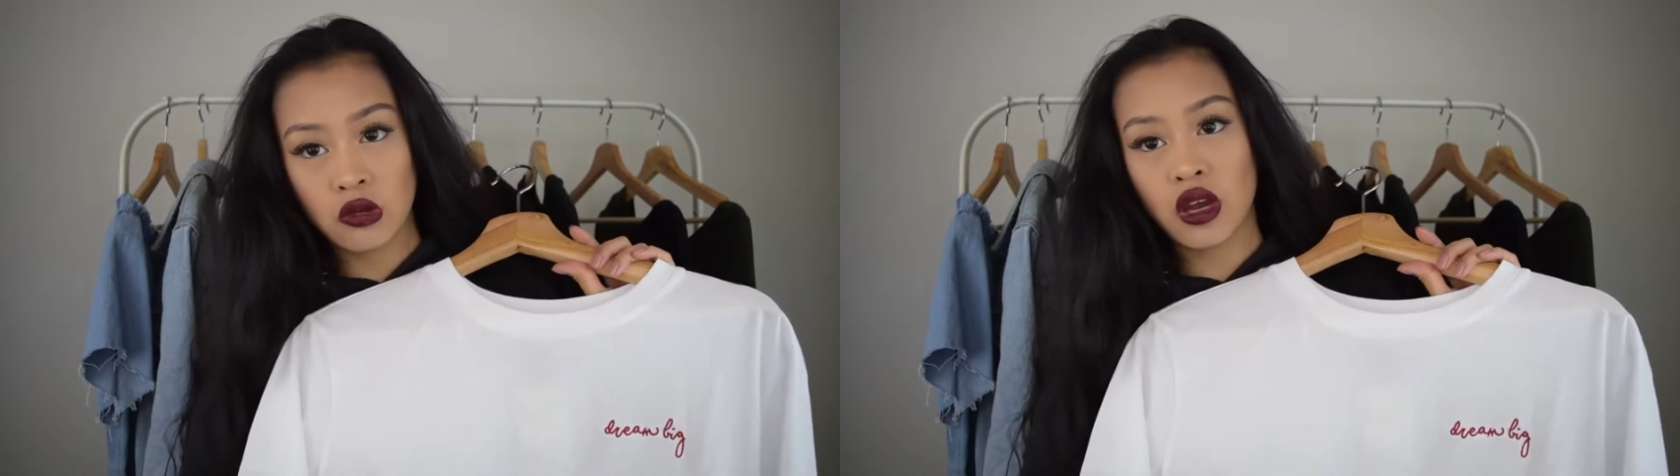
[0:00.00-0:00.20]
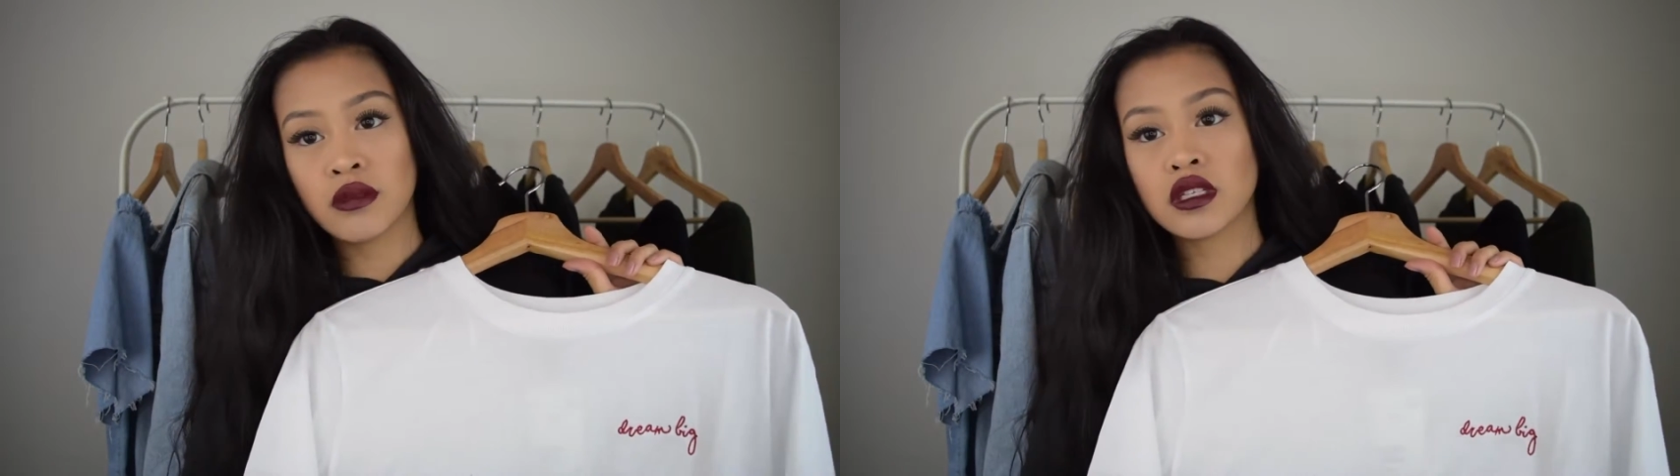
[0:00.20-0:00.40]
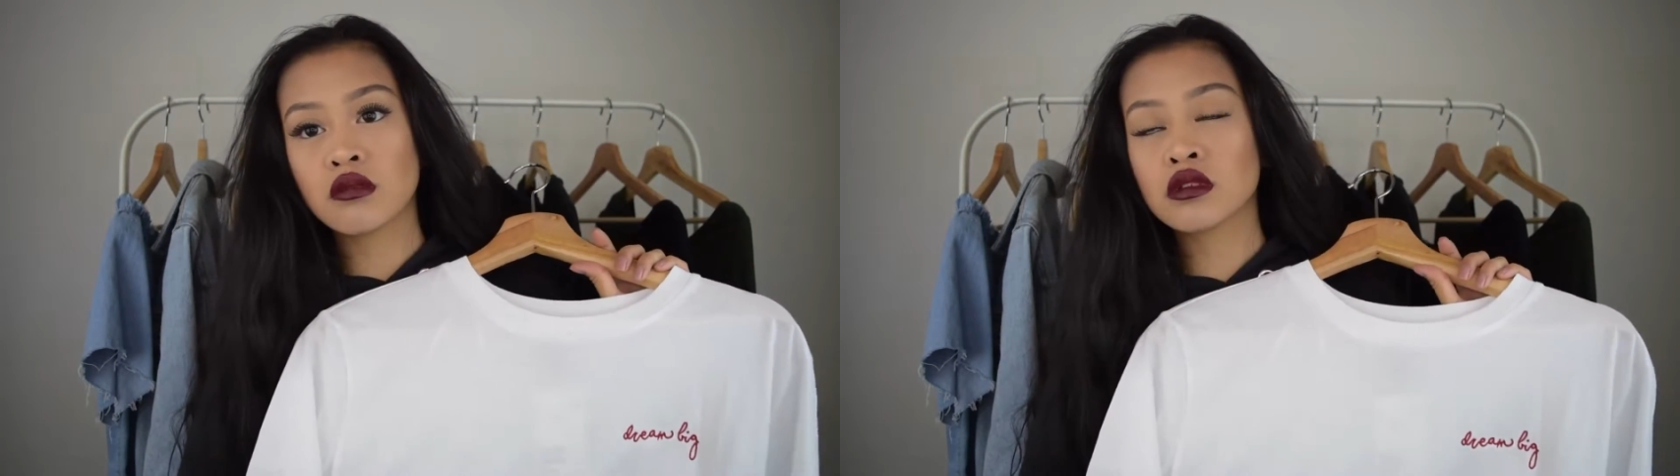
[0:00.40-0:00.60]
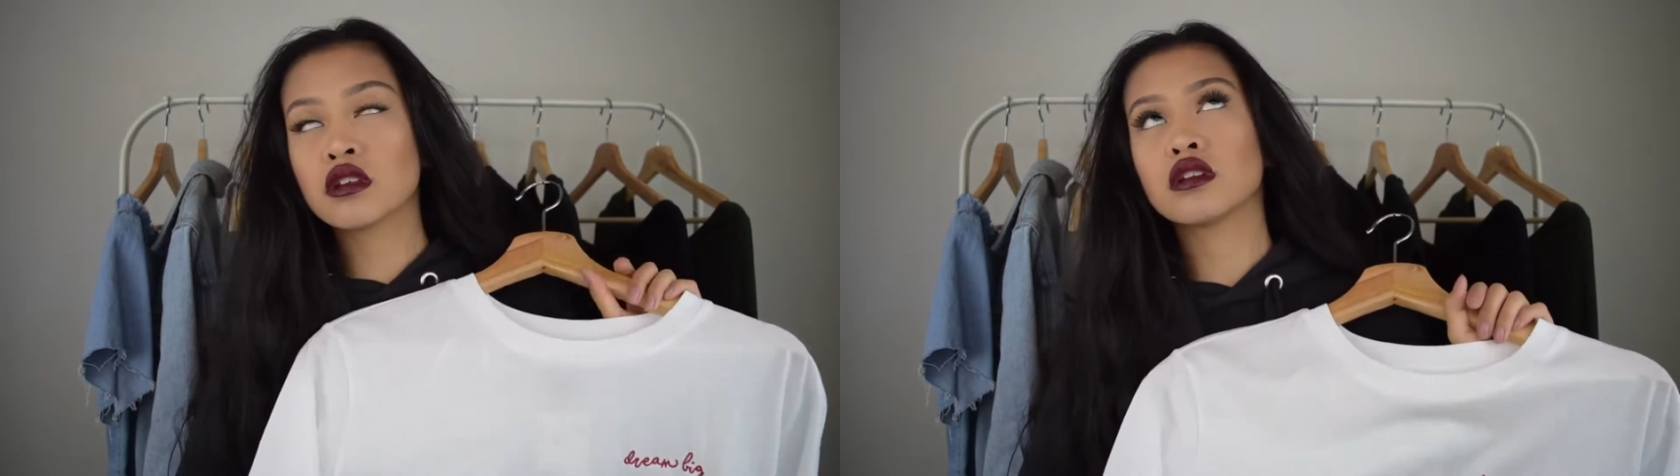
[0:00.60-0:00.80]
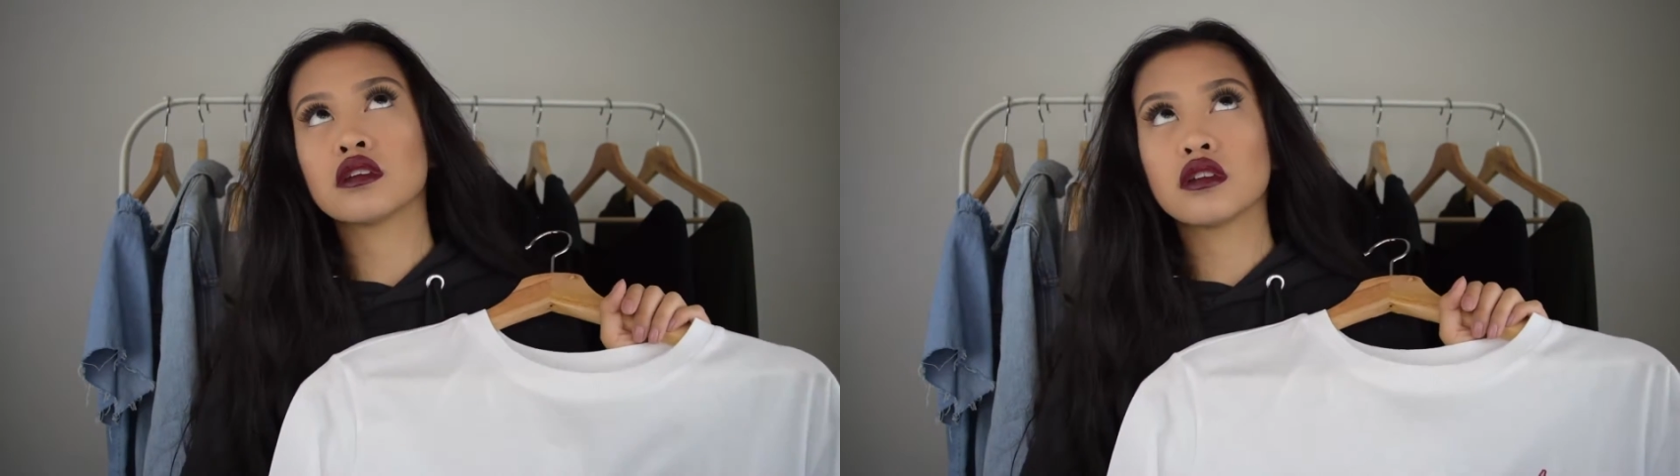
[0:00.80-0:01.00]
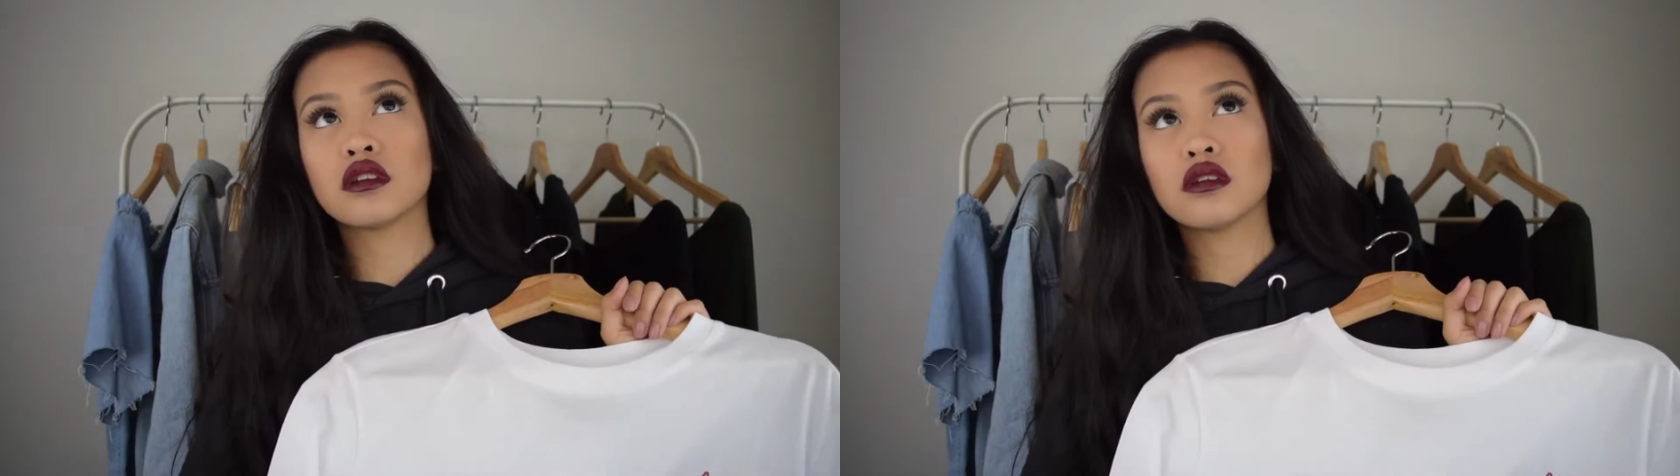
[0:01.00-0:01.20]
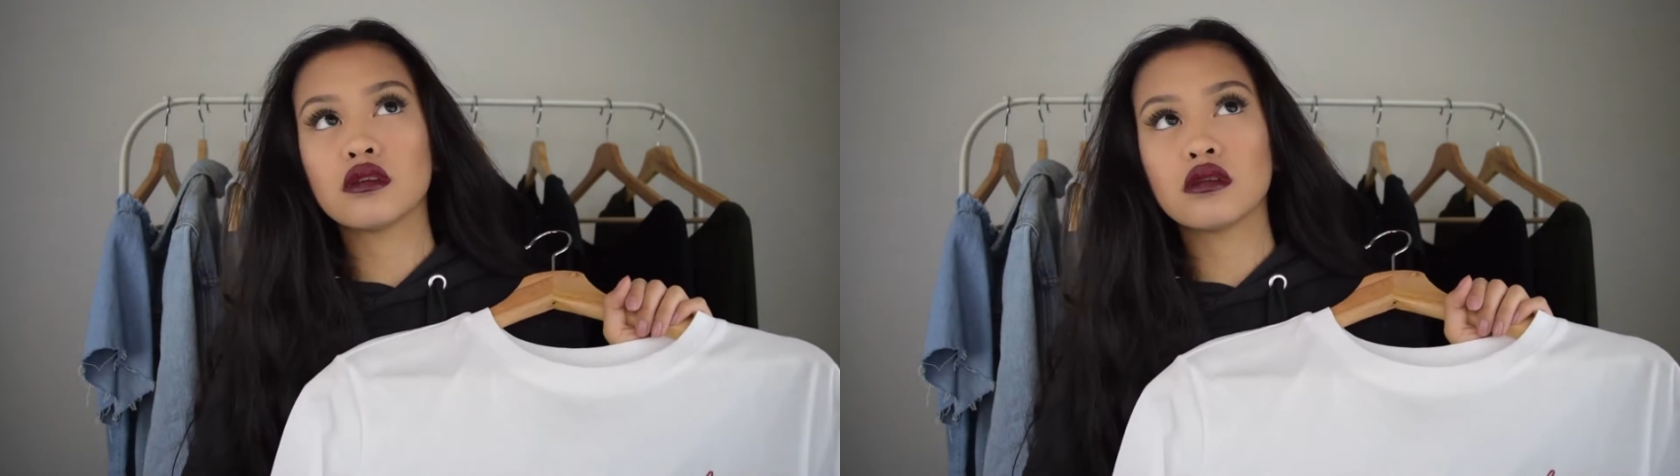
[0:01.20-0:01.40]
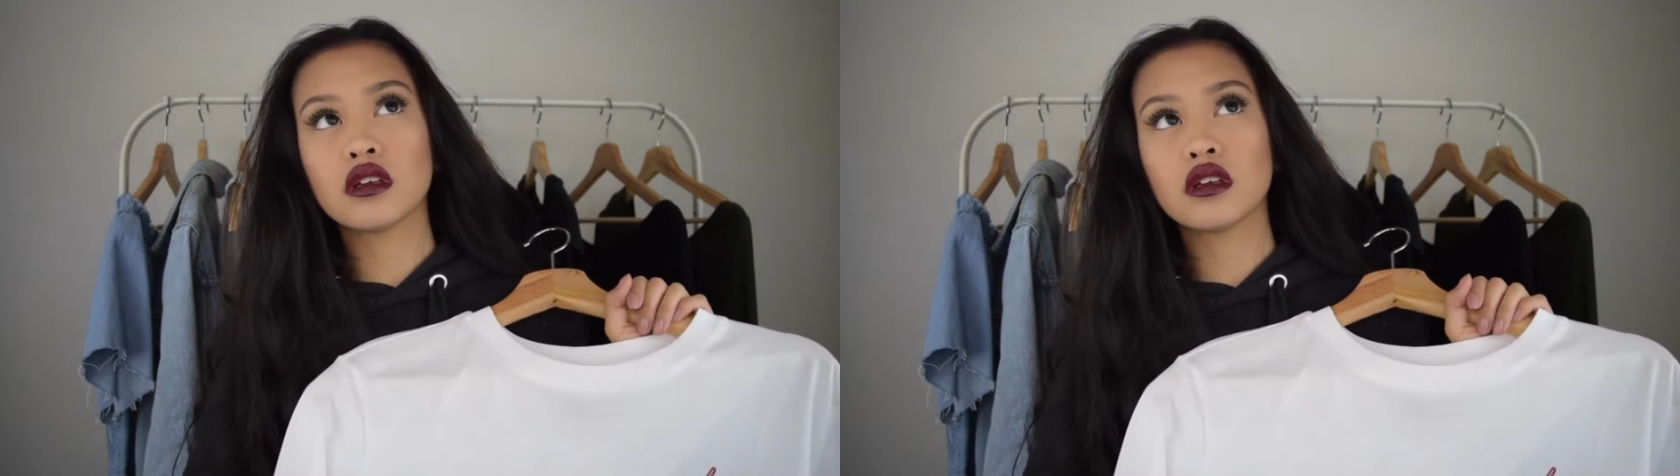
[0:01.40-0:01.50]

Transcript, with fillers: How many times am I gonna say cute?